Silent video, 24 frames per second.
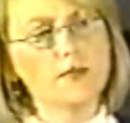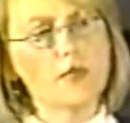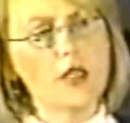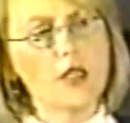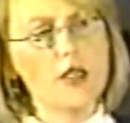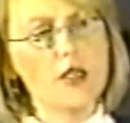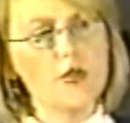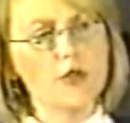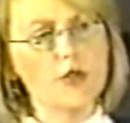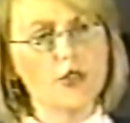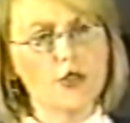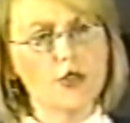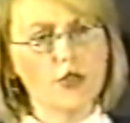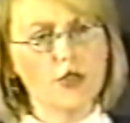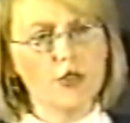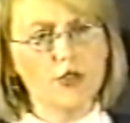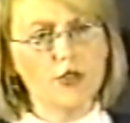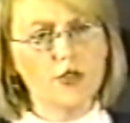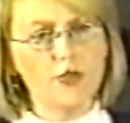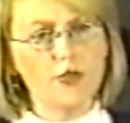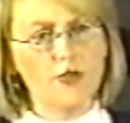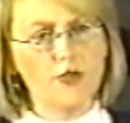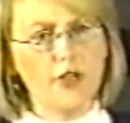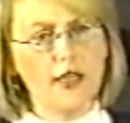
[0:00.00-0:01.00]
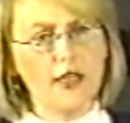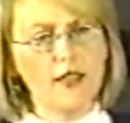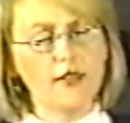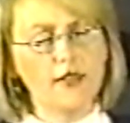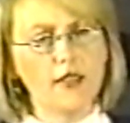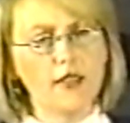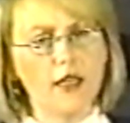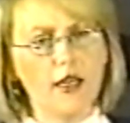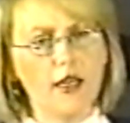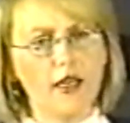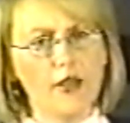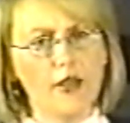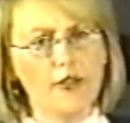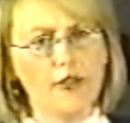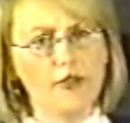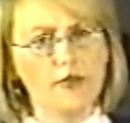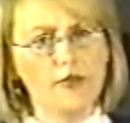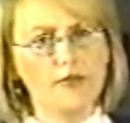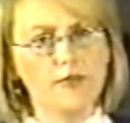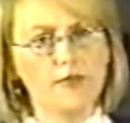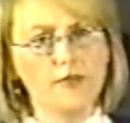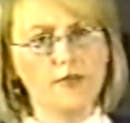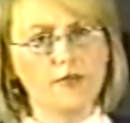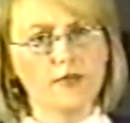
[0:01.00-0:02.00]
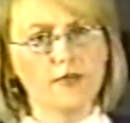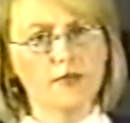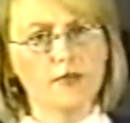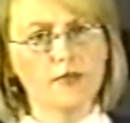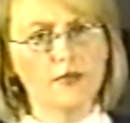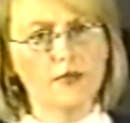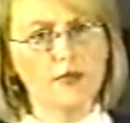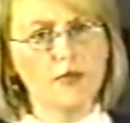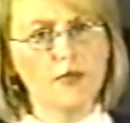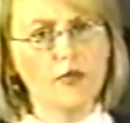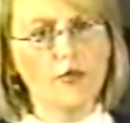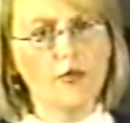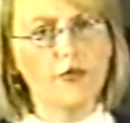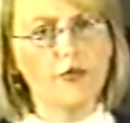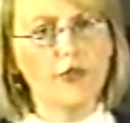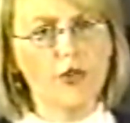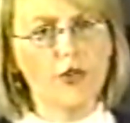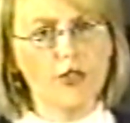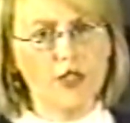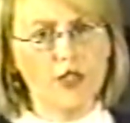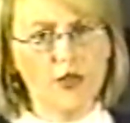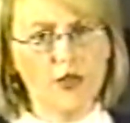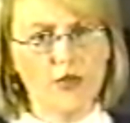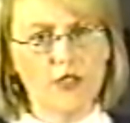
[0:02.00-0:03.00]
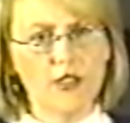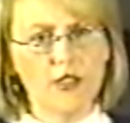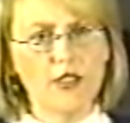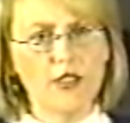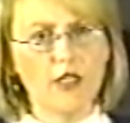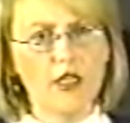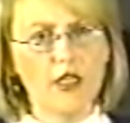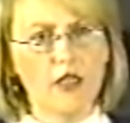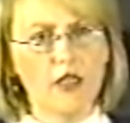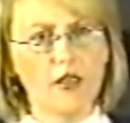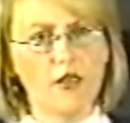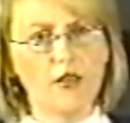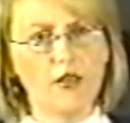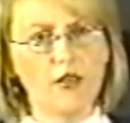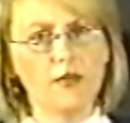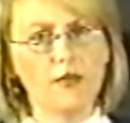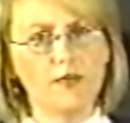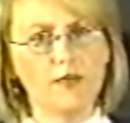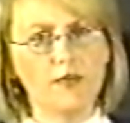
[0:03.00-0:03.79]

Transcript: He was crucified alive. First he was skinned.